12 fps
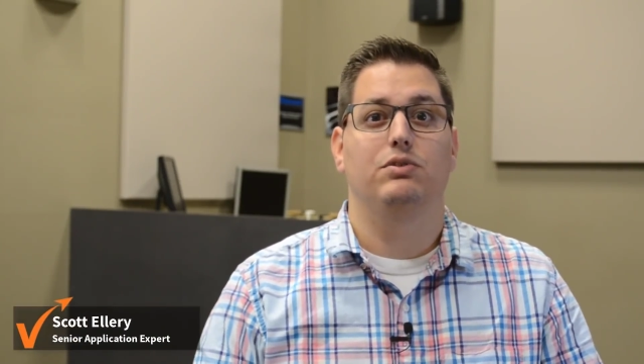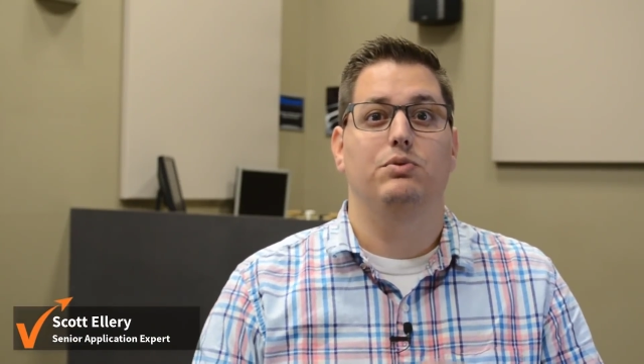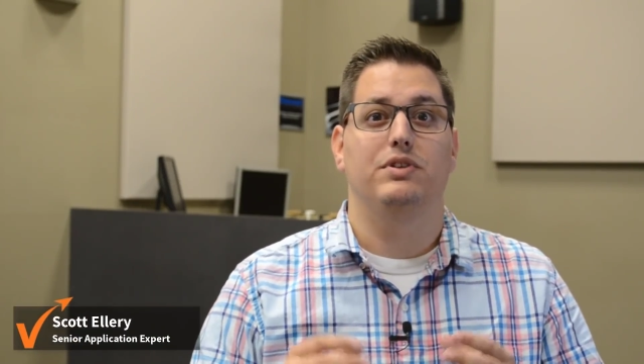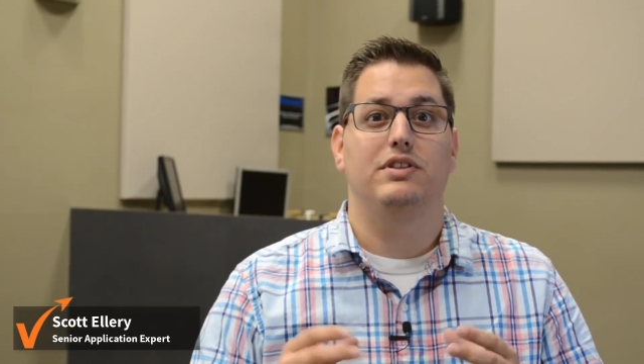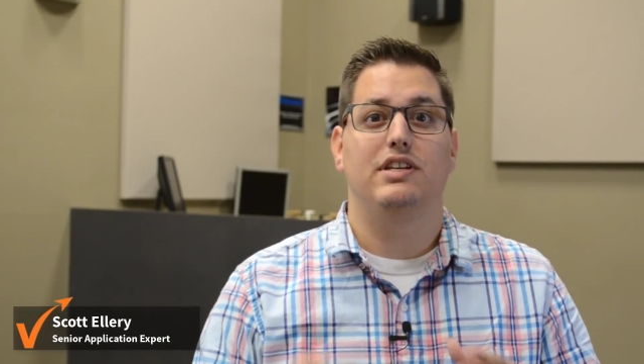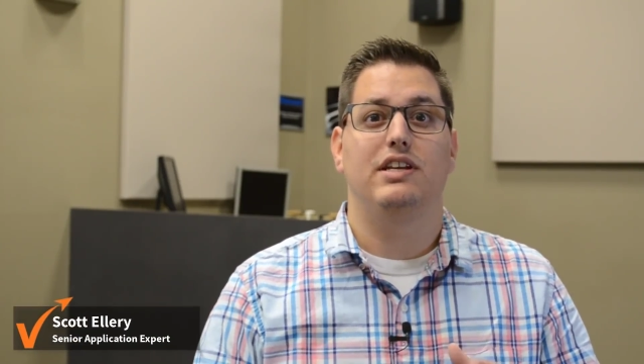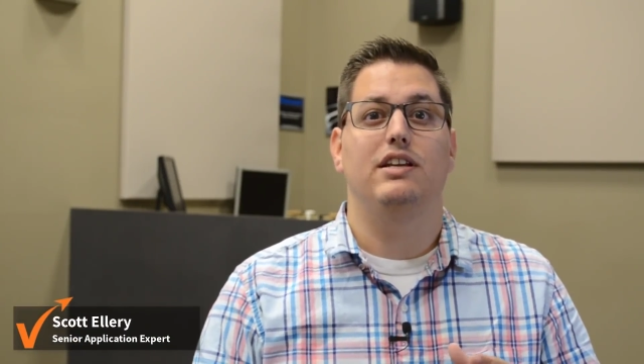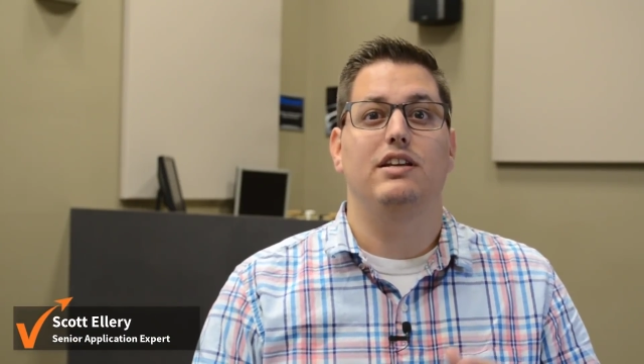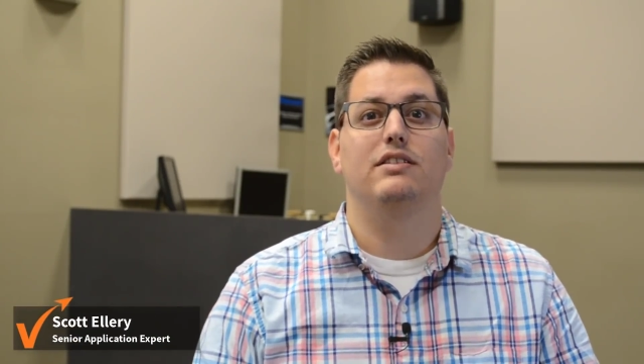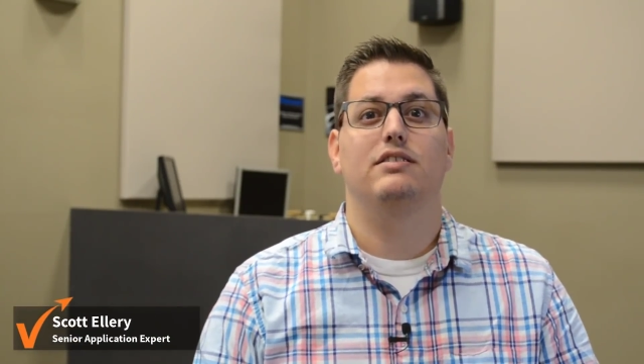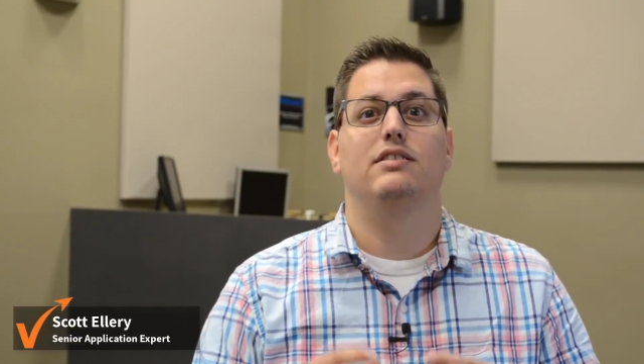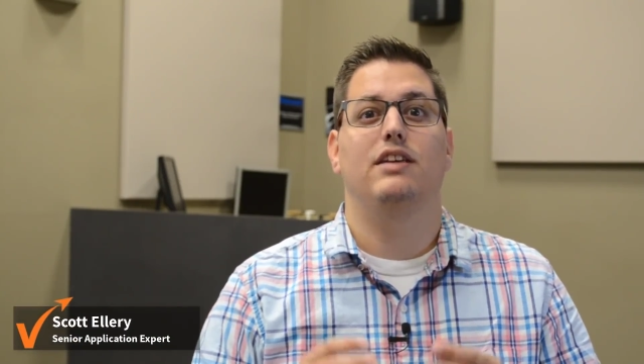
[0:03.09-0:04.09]
with
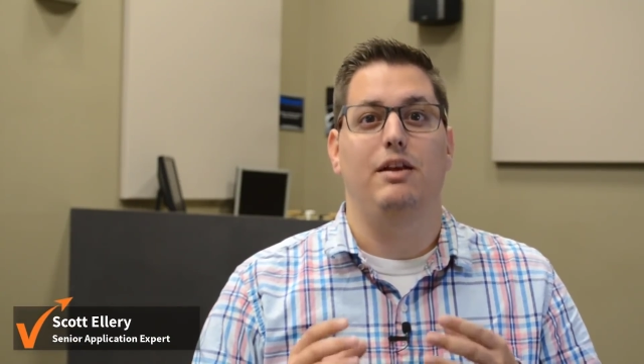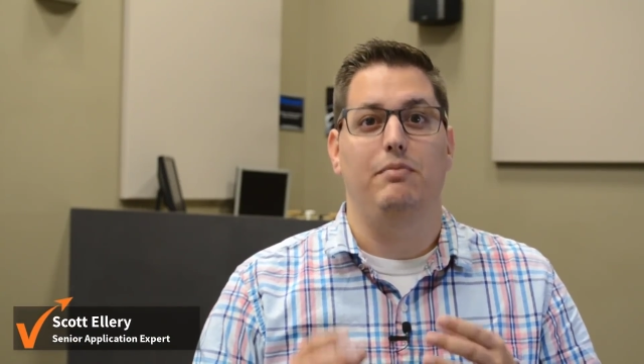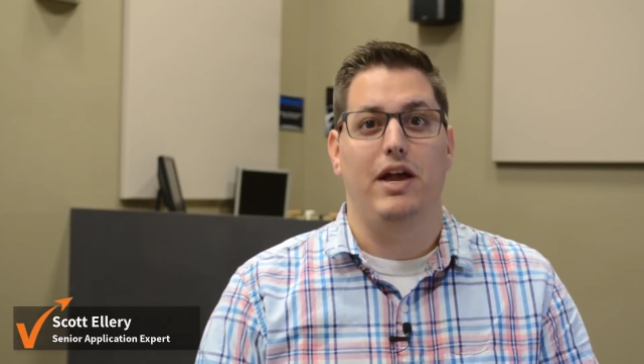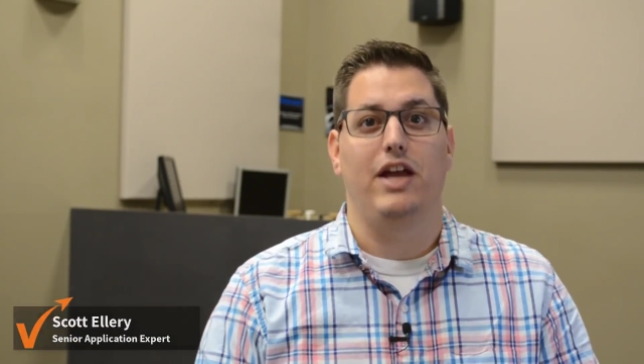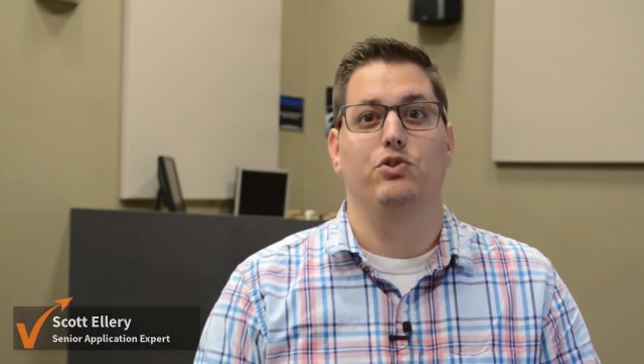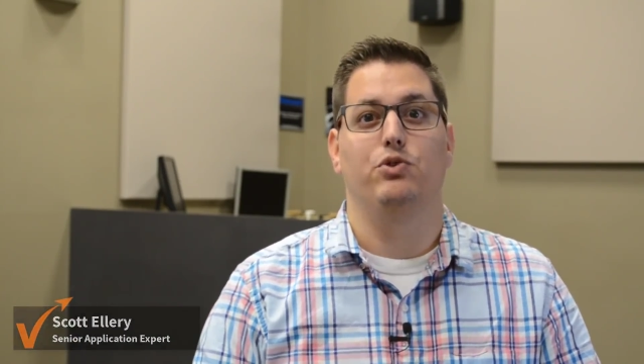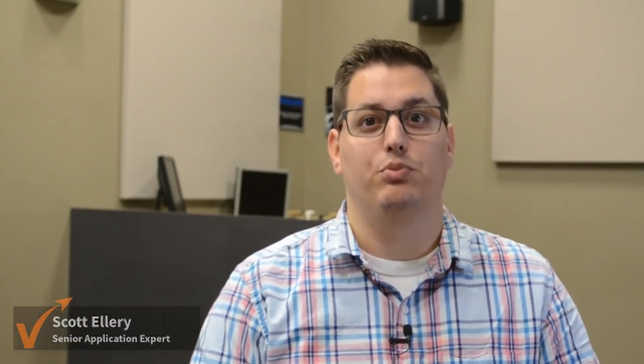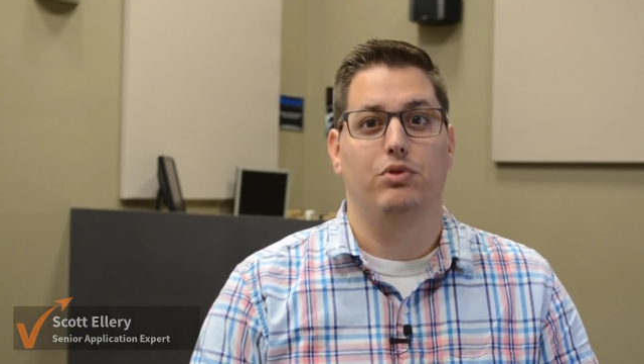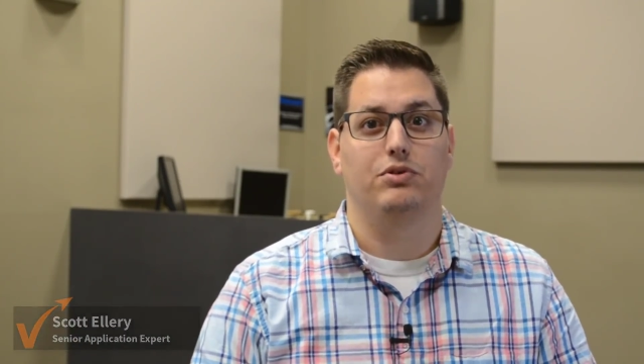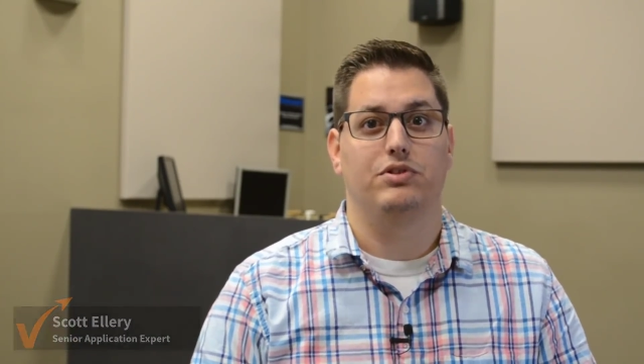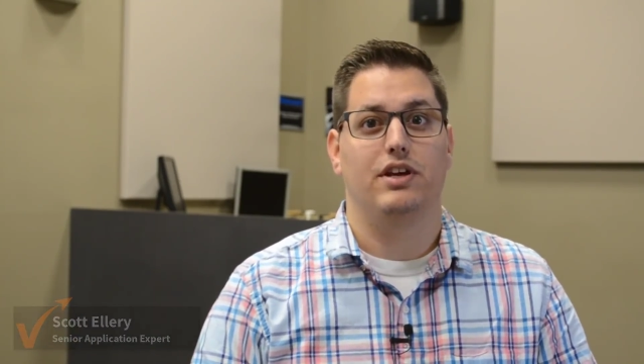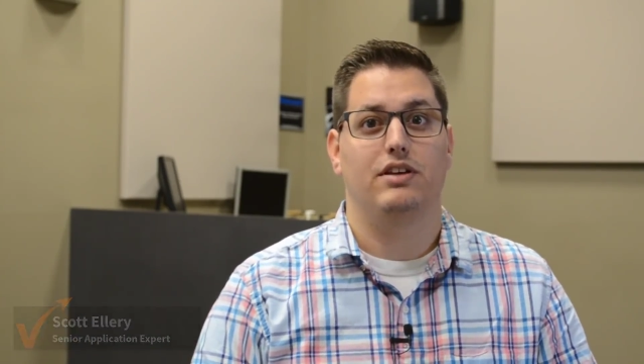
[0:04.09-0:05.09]
tedious and manual
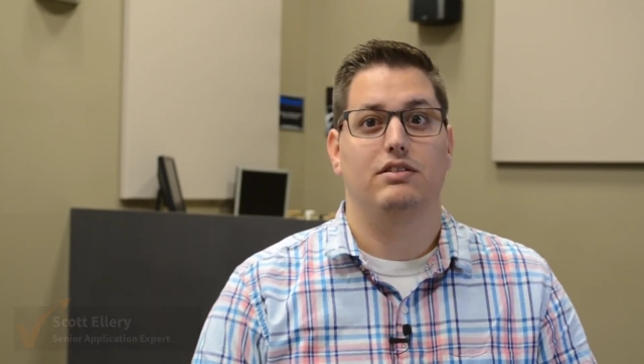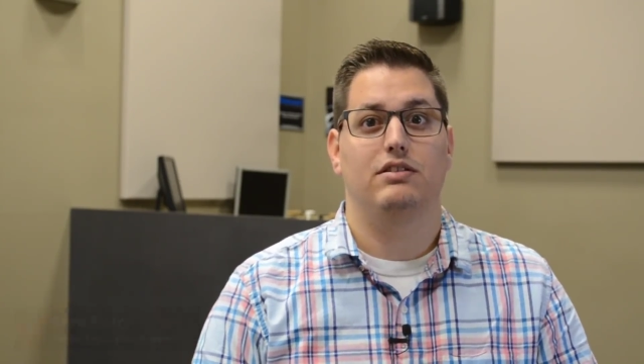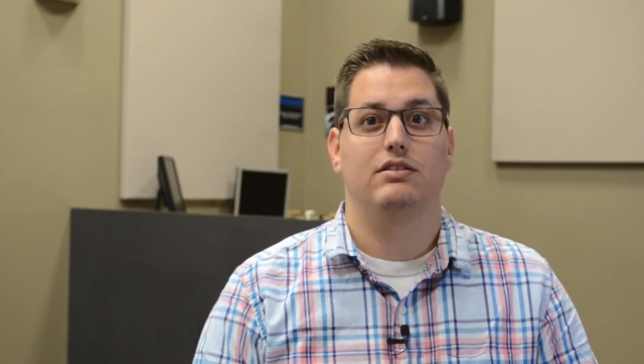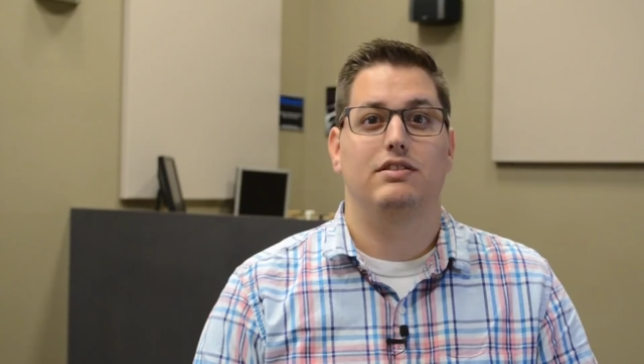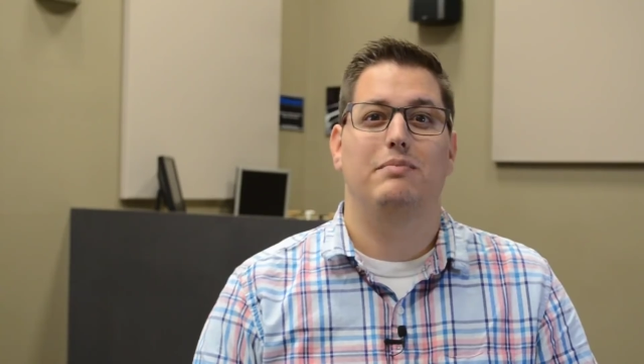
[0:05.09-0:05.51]
processes